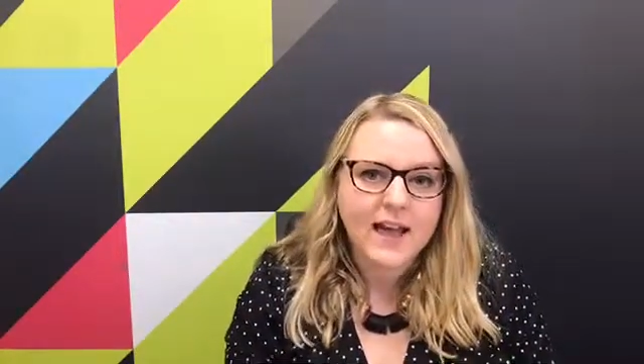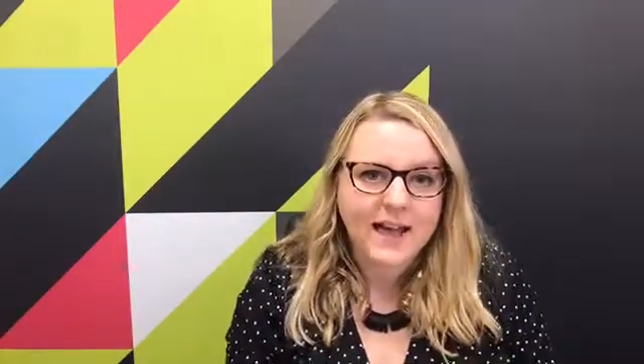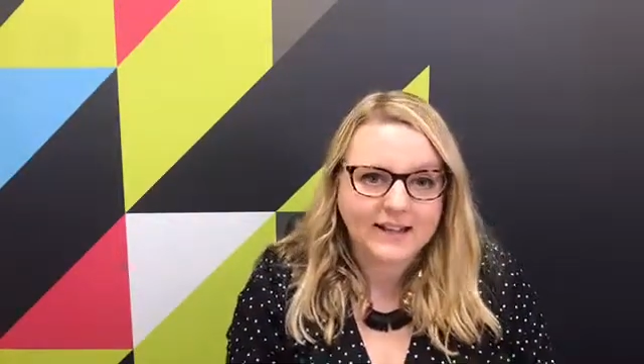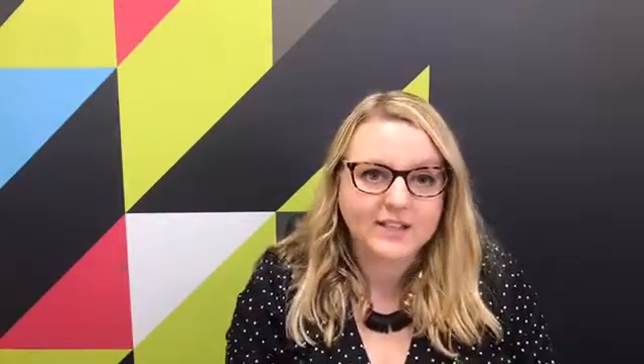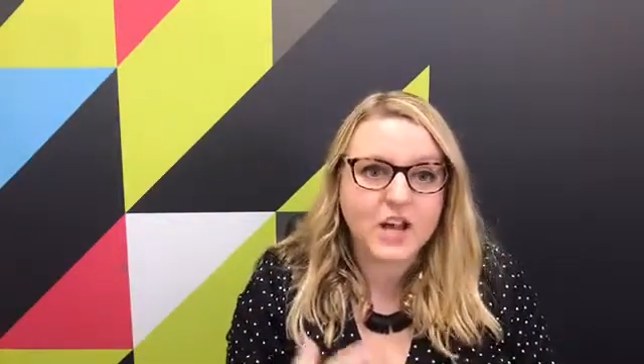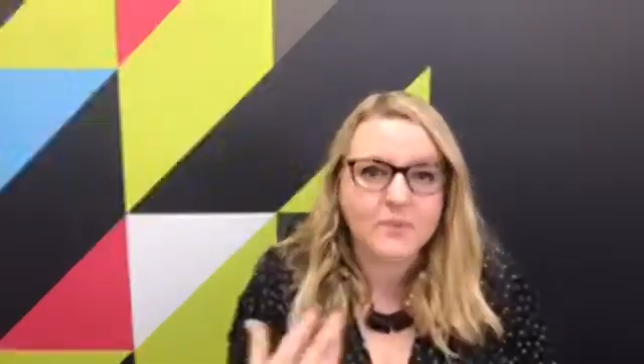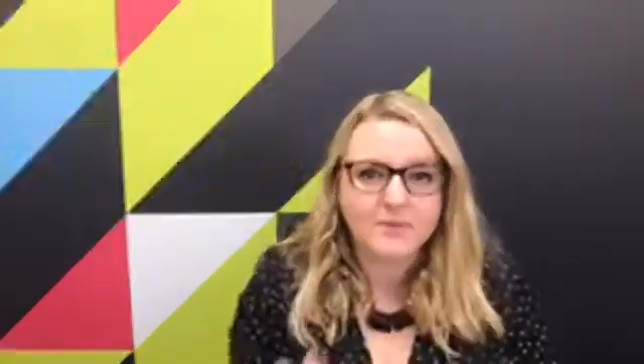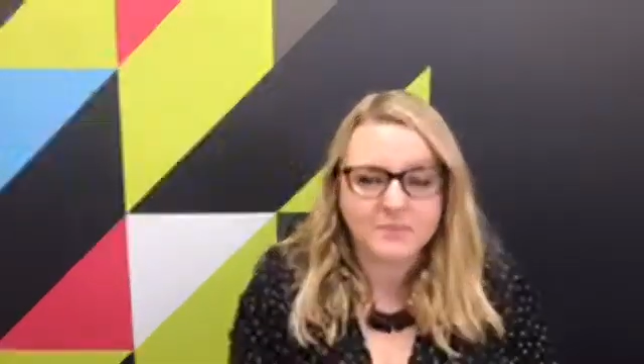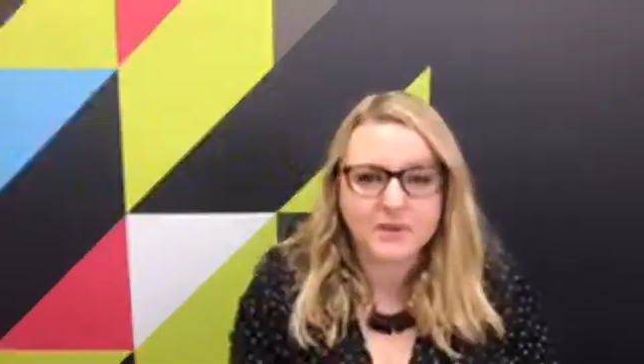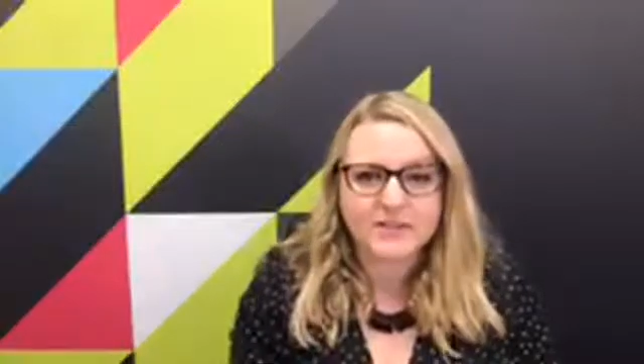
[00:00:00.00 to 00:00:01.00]
and in terms
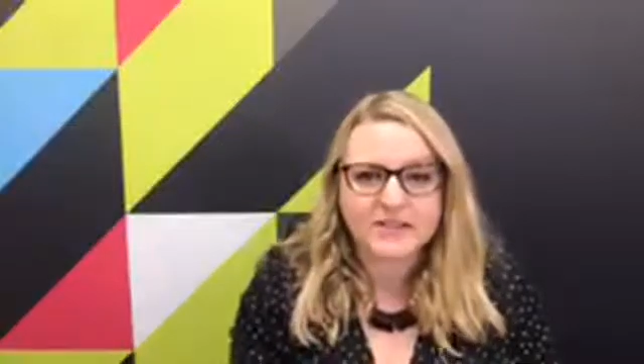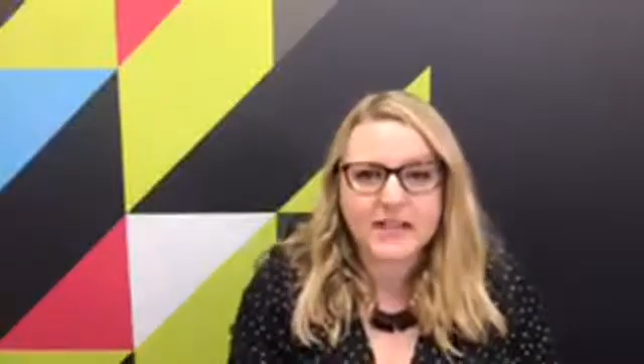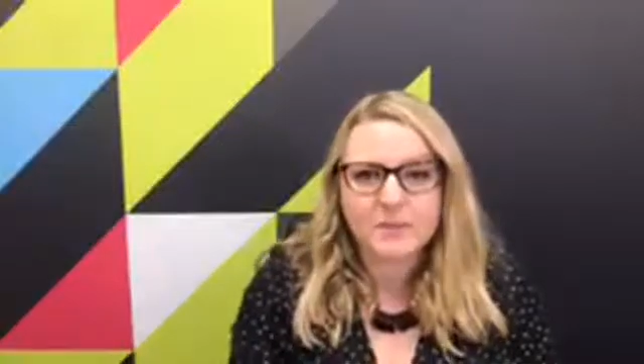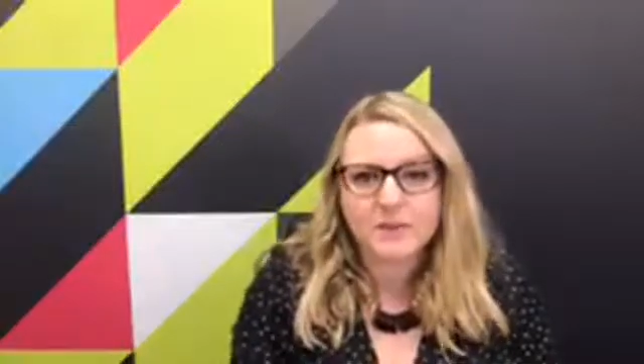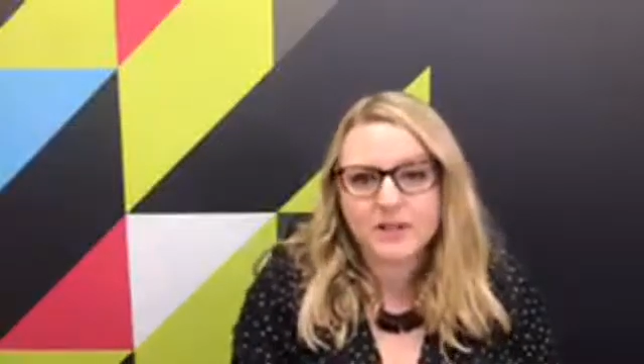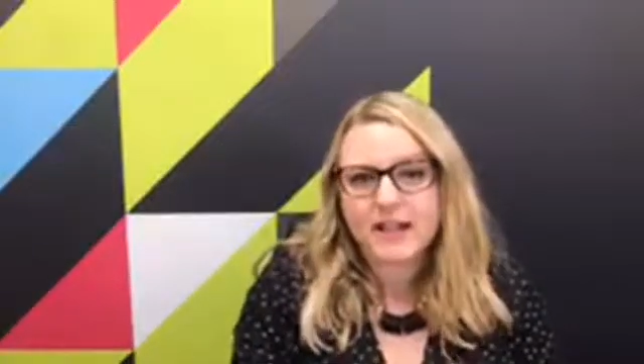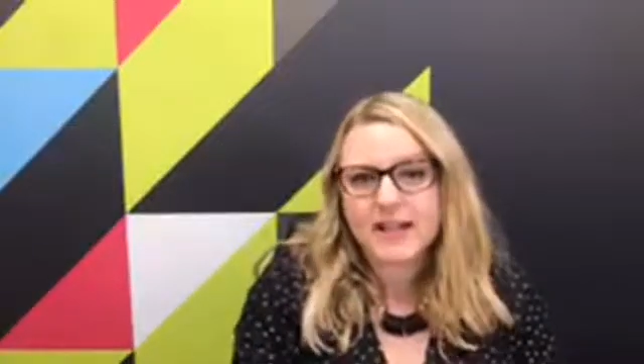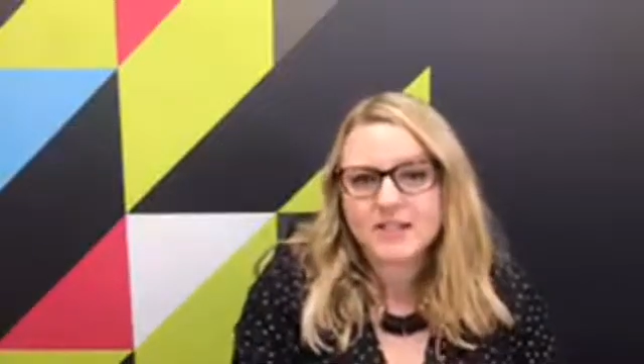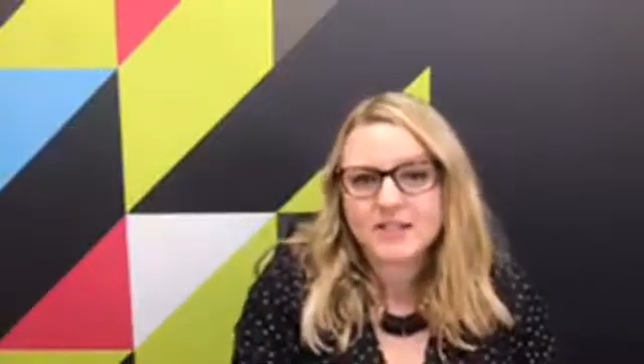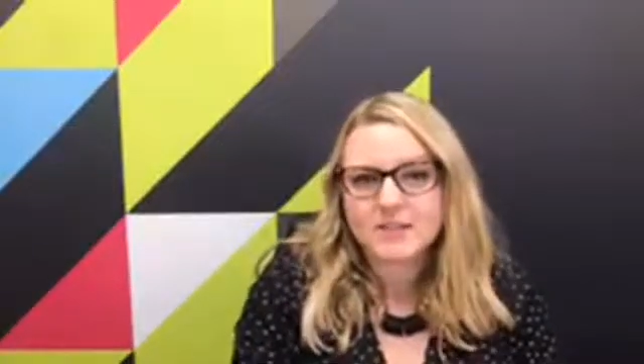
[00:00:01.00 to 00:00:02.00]
of building that
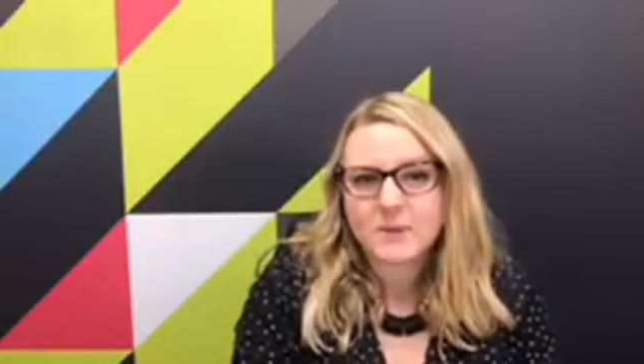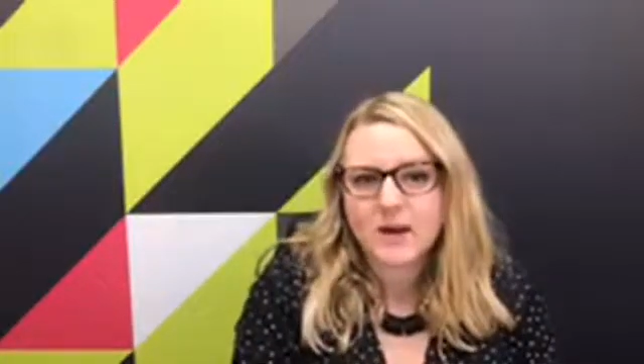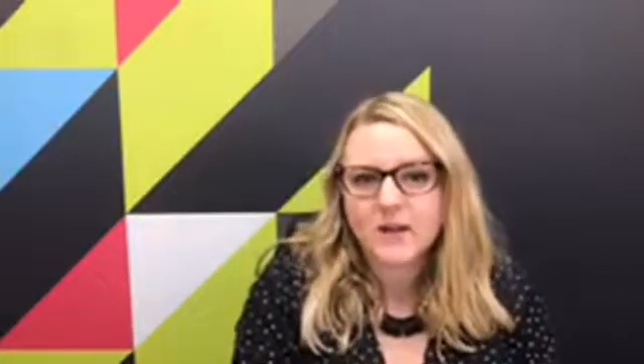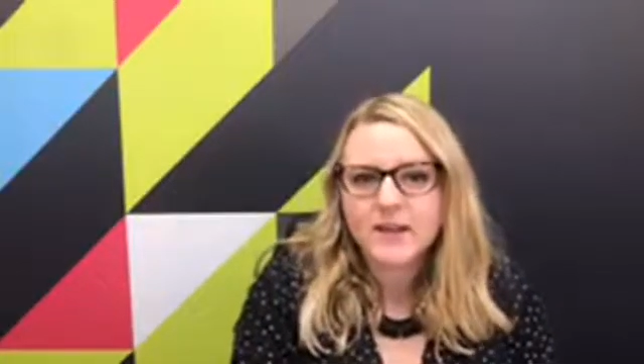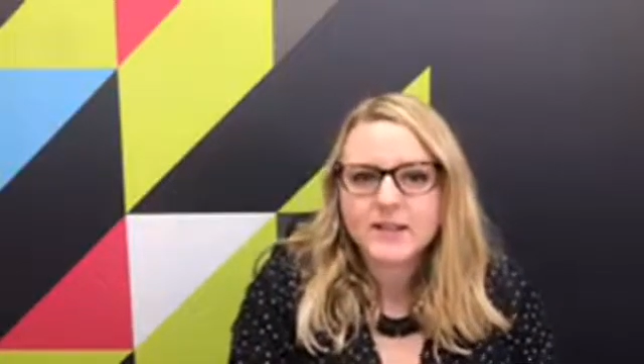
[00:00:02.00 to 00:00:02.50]
communication as well.